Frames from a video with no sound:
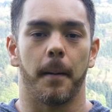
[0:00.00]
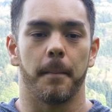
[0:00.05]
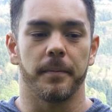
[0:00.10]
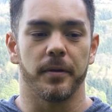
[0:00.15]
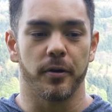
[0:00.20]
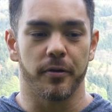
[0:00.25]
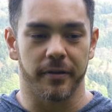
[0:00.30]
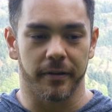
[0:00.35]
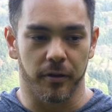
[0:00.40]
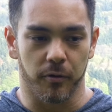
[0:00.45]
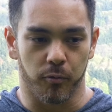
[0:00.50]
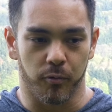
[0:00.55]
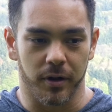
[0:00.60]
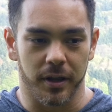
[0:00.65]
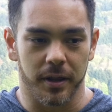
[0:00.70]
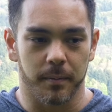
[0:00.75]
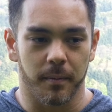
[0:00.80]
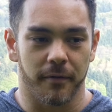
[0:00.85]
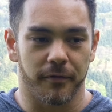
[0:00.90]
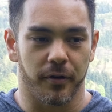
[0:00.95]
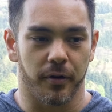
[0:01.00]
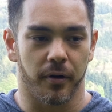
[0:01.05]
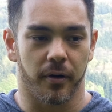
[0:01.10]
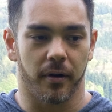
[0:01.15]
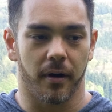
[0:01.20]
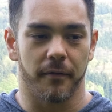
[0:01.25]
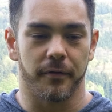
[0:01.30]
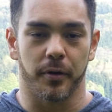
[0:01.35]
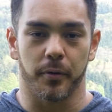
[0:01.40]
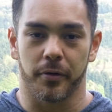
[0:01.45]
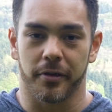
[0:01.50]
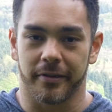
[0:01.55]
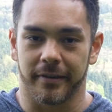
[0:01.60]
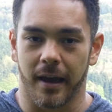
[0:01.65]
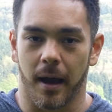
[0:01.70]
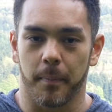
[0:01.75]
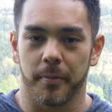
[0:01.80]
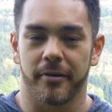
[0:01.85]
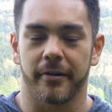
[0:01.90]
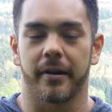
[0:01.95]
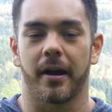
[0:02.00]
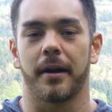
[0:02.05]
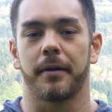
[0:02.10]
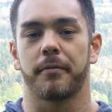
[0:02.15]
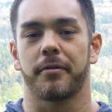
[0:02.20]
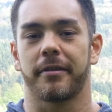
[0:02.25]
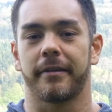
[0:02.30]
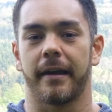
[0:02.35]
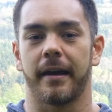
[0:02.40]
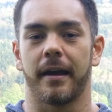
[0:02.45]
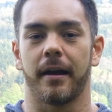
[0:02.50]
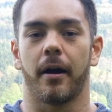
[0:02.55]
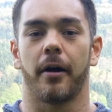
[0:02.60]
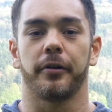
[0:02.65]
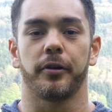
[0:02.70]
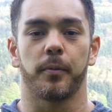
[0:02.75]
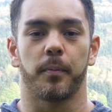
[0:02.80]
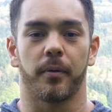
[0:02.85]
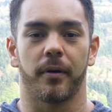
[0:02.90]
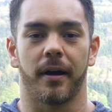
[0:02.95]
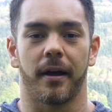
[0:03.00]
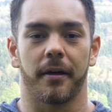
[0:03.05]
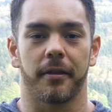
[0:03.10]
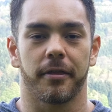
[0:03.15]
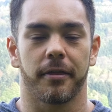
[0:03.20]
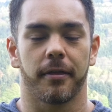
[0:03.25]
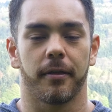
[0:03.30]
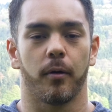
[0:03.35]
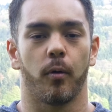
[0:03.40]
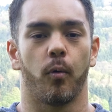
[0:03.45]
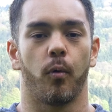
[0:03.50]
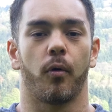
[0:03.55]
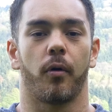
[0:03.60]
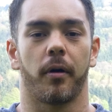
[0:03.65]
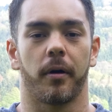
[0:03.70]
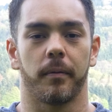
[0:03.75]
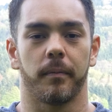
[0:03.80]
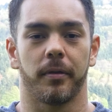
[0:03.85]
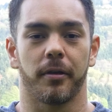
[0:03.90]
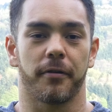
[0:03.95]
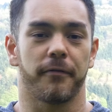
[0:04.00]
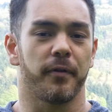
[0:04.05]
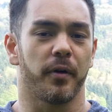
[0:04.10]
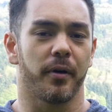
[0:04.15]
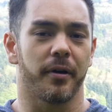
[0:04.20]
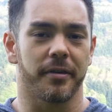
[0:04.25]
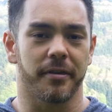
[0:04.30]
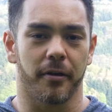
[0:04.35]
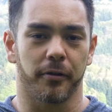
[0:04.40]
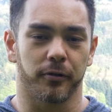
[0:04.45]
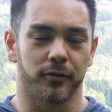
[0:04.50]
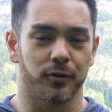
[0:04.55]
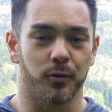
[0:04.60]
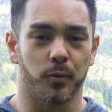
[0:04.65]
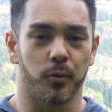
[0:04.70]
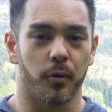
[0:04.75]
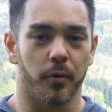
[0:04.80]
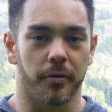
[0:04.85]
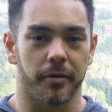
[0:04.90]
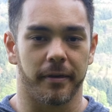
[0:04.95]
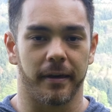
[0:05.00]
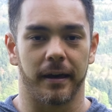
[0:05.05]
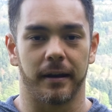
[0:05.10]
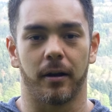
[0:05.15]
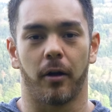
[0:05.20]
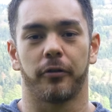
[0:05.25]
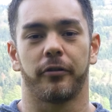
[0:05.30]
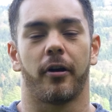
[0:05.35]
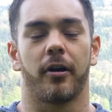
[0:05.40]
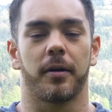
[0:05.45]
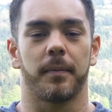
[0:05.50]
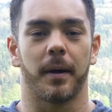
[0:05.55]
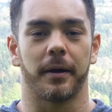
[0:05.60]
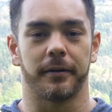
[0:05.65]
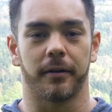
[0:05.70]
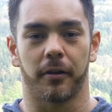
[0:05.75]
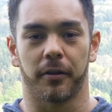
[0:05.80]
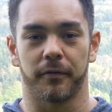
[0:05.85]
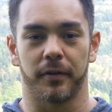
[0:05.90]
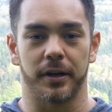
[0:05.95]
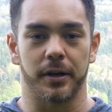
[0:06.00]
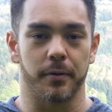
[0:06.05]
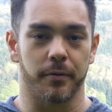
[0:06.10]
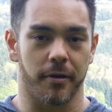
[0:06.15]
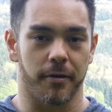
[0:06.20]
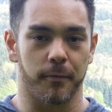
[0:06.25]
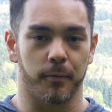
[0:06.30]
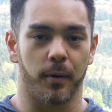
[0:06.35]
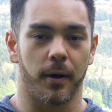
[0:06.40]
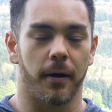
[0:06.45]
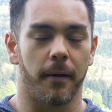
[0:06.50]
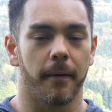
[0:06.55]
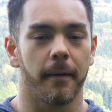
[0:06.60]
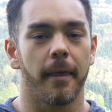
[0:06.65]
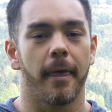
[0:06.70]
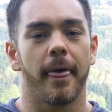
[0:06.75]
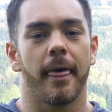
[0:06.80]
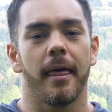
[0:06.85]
Using the rhythm of your steps to kind of stay on your breath, or there's various other tools that I'll talk about in other videos as well.